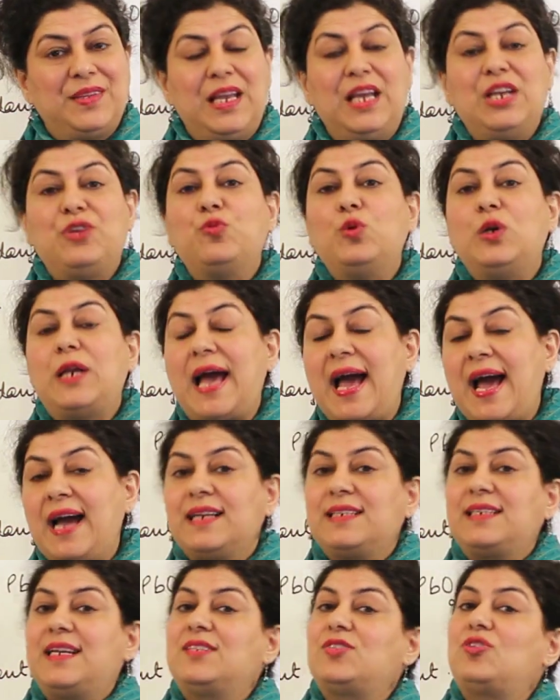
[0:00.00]
It would
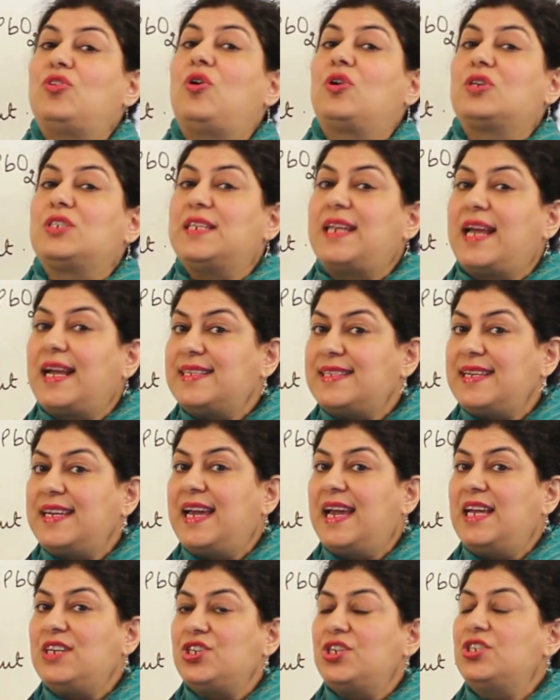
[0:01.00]
act as an oxidizing
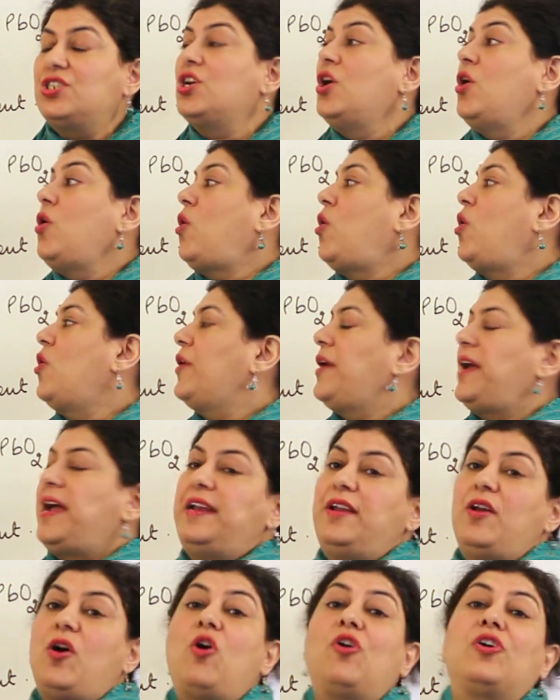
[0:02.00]
agent or
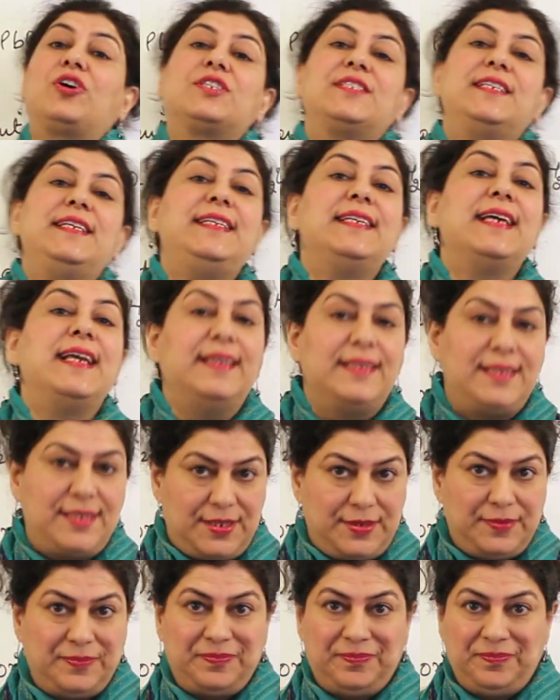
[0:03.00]
an
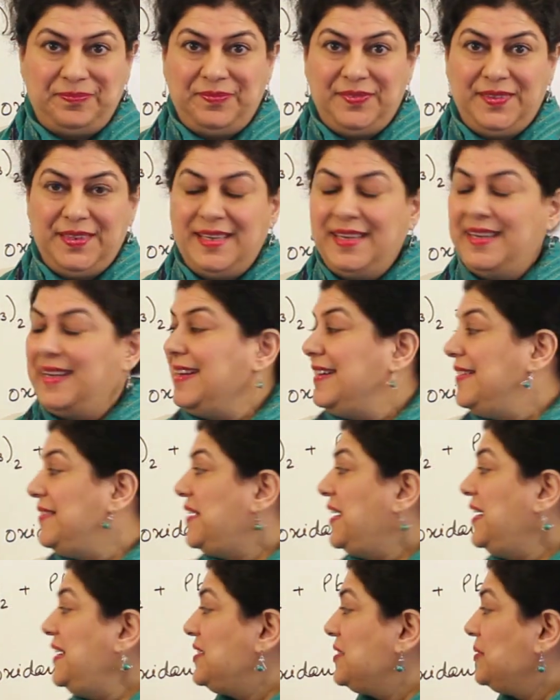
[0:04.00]
oxidant
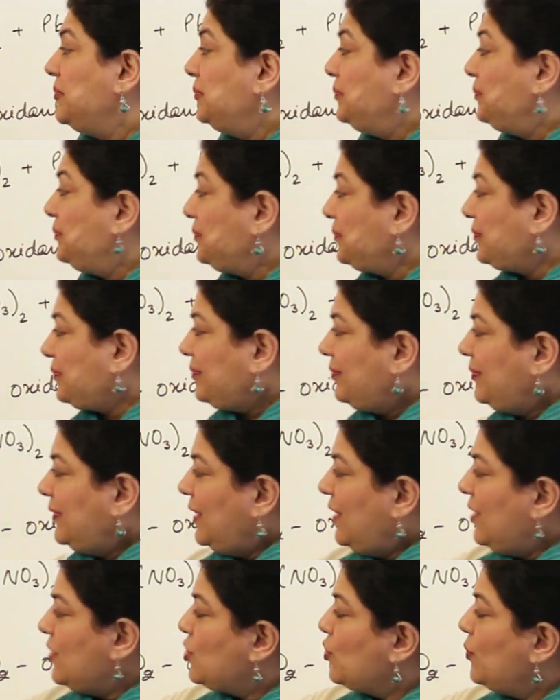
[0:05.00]
right?
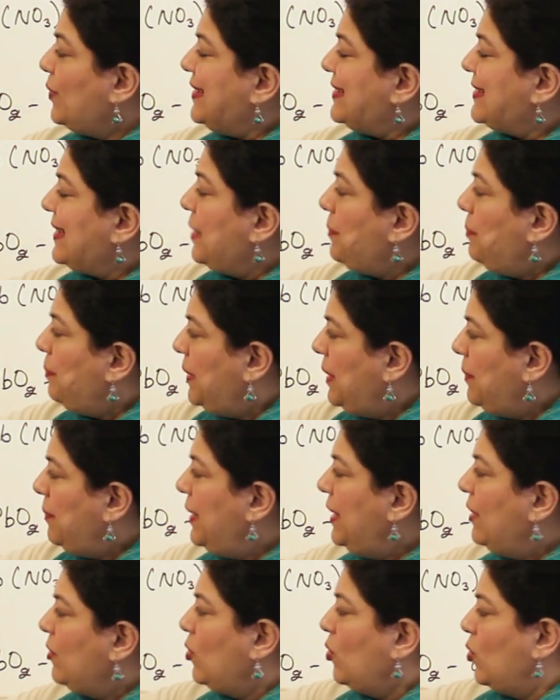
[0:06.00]
So we say
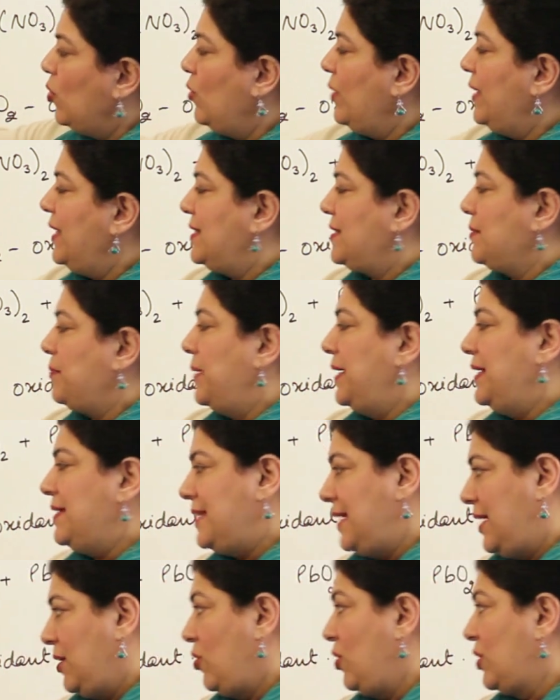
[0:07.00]
PbO is a
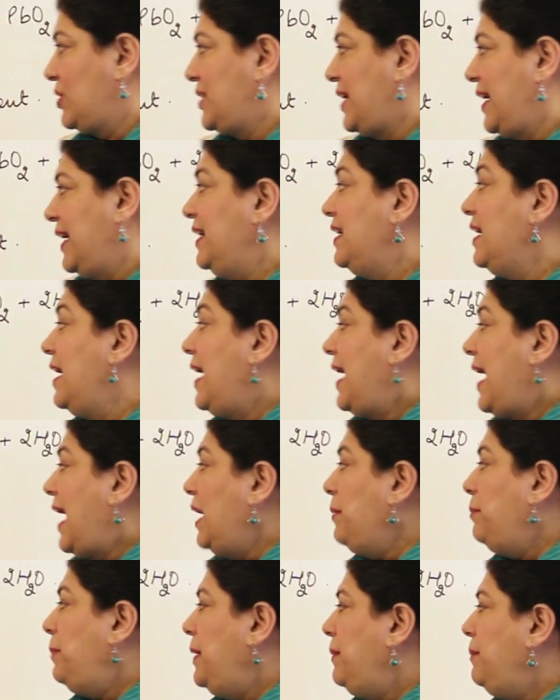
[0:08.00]
basic oxide
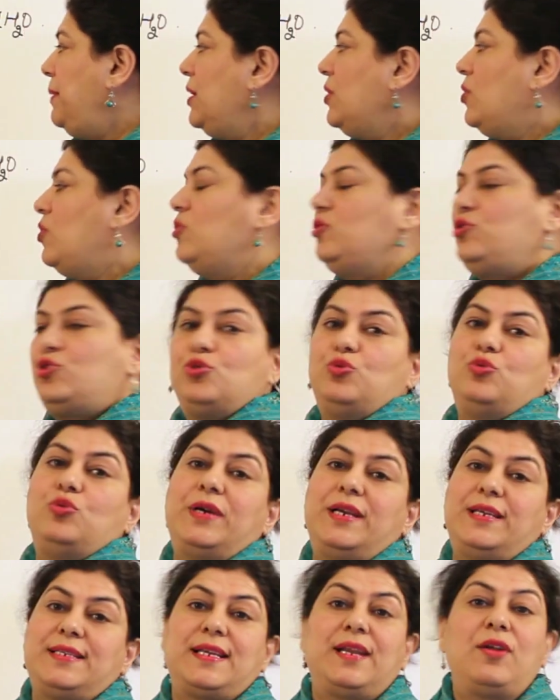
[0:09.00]
and
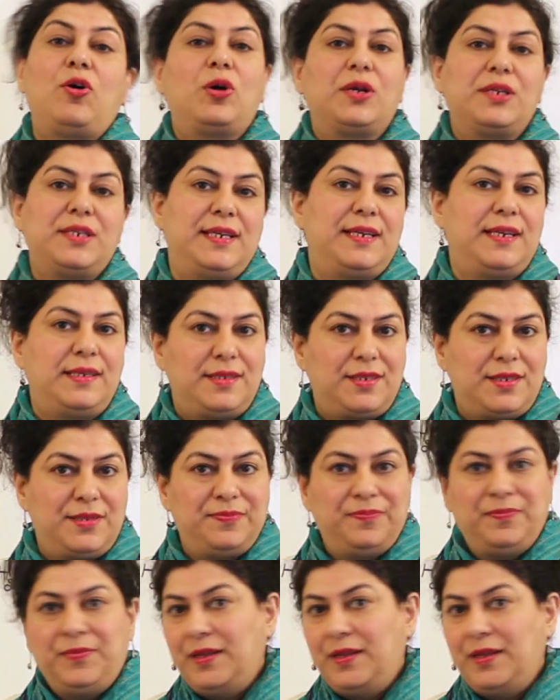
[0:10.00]
PbO2 is an oxidant.